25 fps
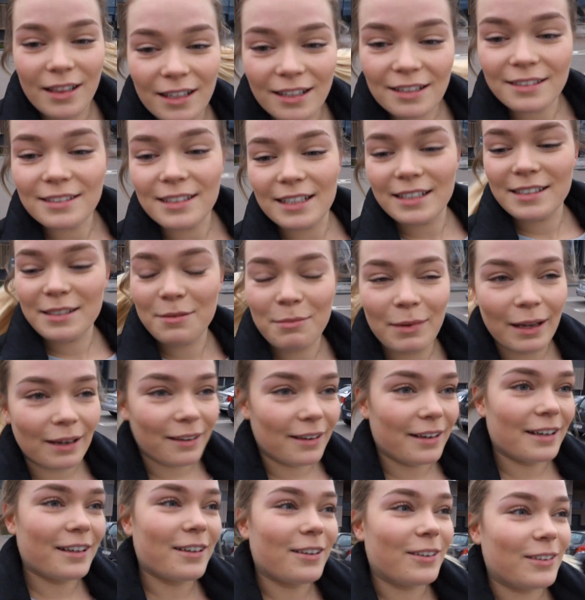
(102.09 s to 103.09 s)
This is a
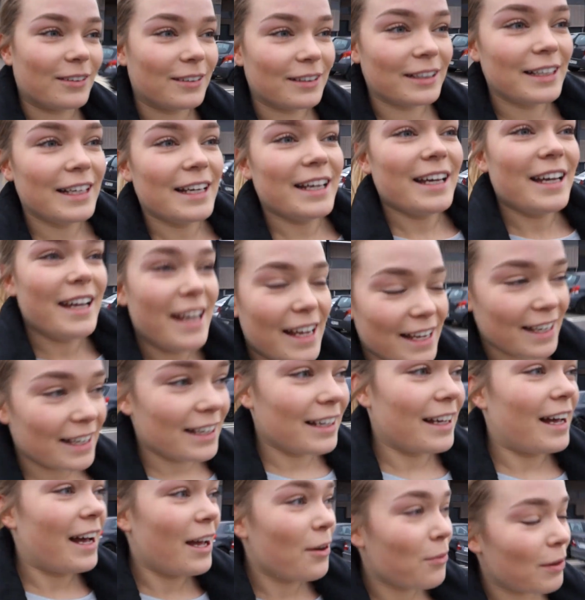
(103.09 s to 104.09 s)
miracle.
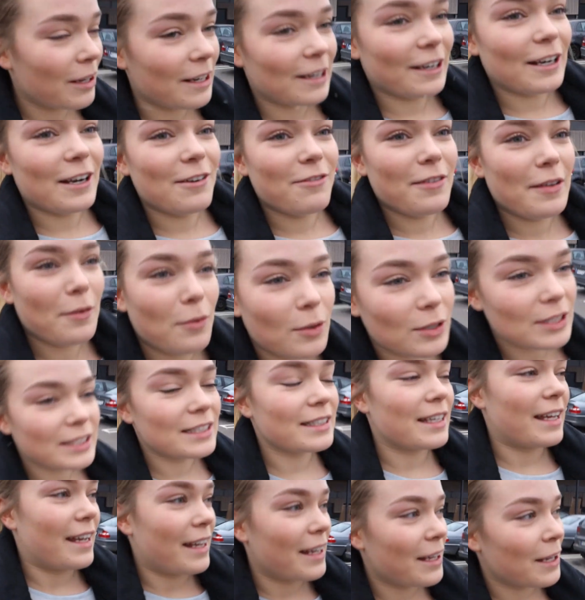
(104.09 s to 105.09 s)
I wonder if it
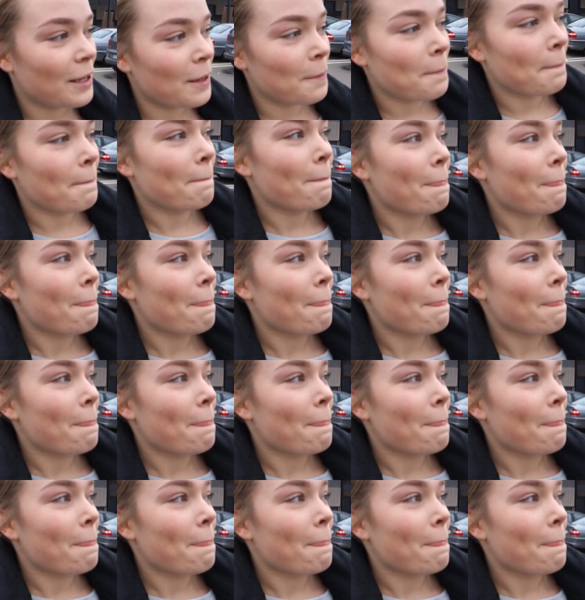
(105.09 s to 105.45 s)
stick.